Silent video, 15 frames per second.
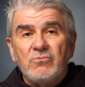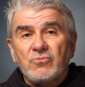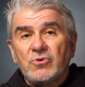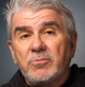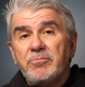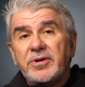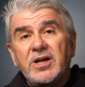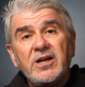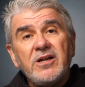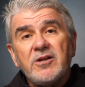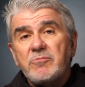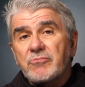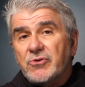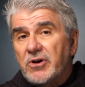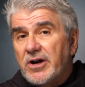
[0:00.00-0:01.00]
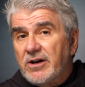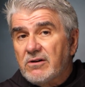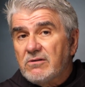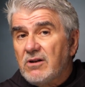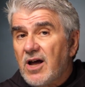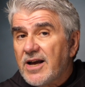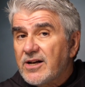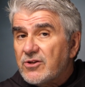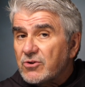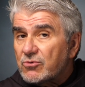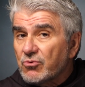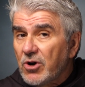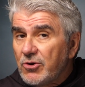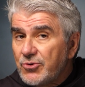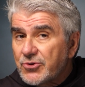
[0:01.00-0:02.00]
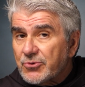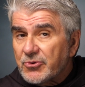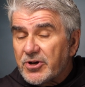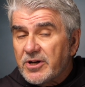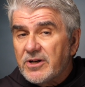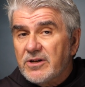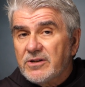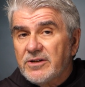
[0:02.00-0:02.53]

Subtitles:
Repeated prayer, like the rosary,